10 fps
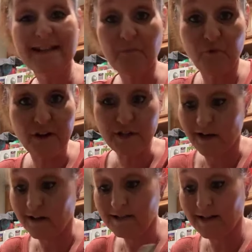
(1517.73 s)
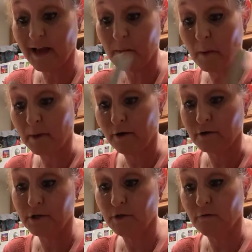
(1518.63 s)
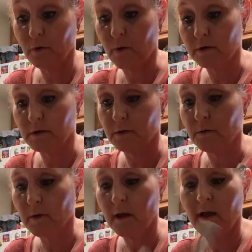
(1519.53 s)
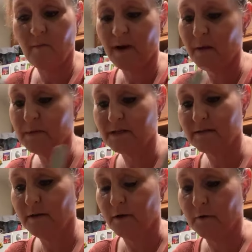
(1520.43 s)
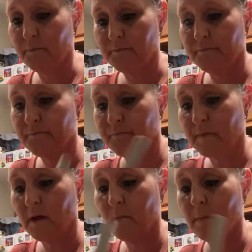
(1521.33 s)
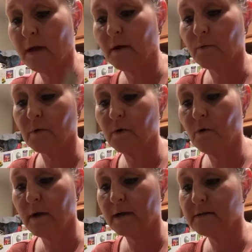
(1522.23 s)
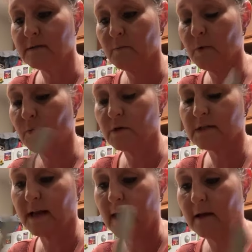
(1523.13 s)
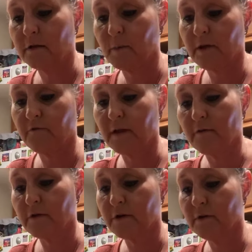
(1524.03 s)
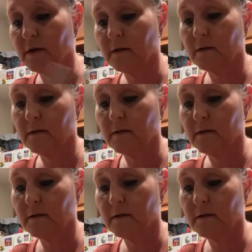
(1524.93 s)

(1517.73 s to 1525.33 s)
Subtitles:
fresh onions and cut them up in here too if you want to. But I'm just, you know, making it real quick and simple, and we're just gonna add a little bit of flavor to it.